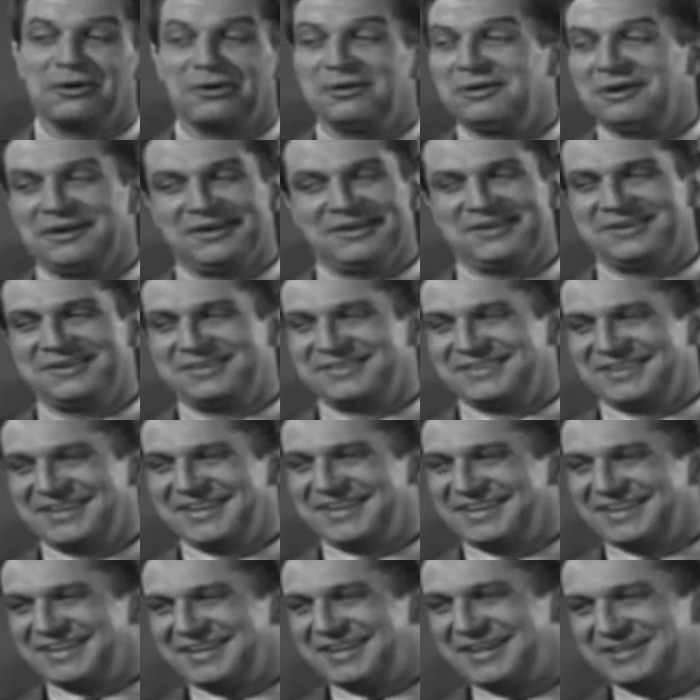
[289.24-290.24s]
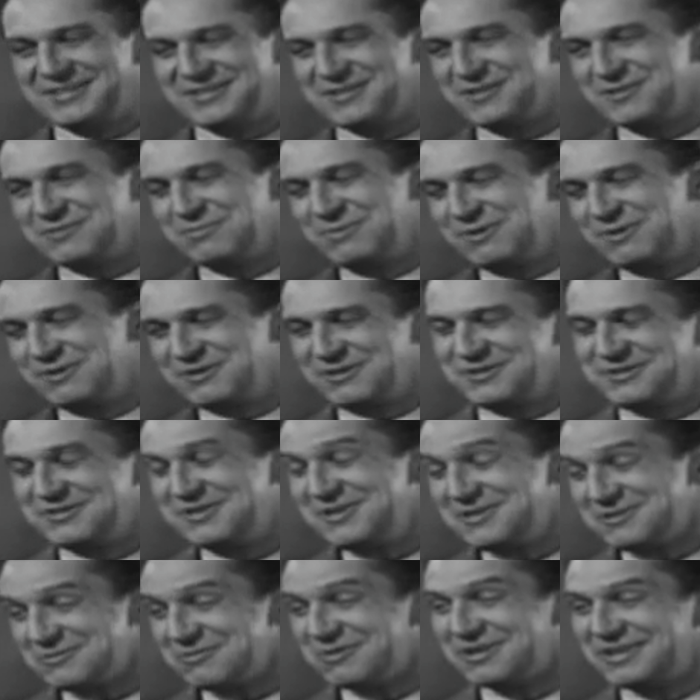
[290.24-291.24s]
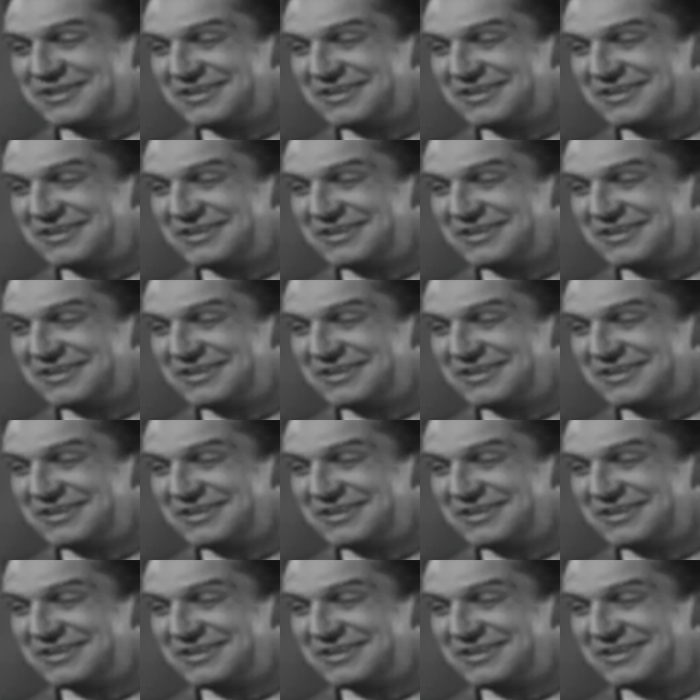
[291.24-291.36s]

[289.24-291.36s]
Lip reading: Oh, no. Not suspicious, just